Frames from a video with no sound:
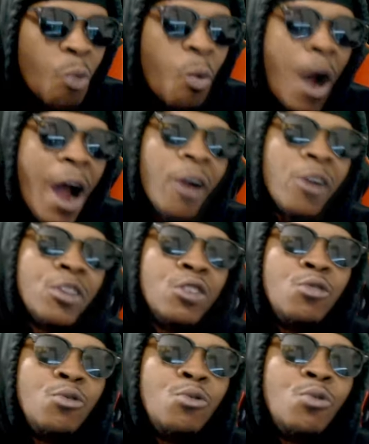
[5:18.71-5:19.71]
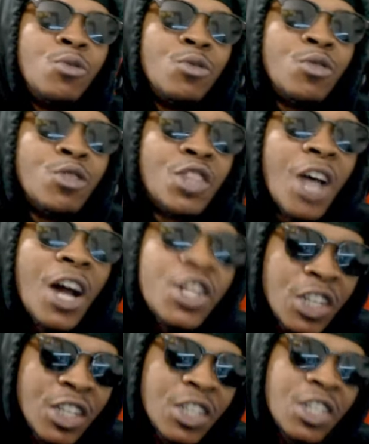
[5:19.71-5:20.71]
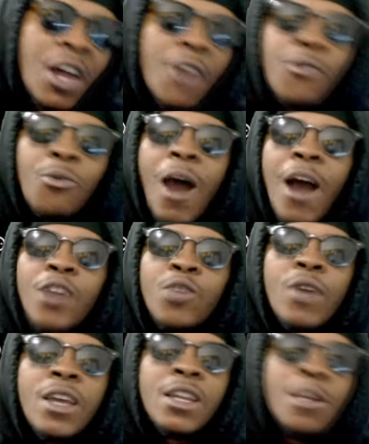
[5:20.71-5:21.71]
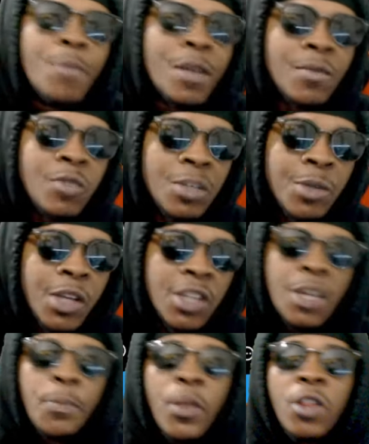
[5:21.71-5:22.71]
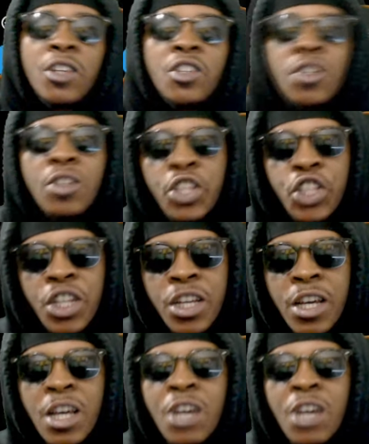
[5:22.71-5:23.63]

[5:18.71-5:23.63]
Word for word: Why are you touching stuff? Why are you in the midst just because something looks glitchy?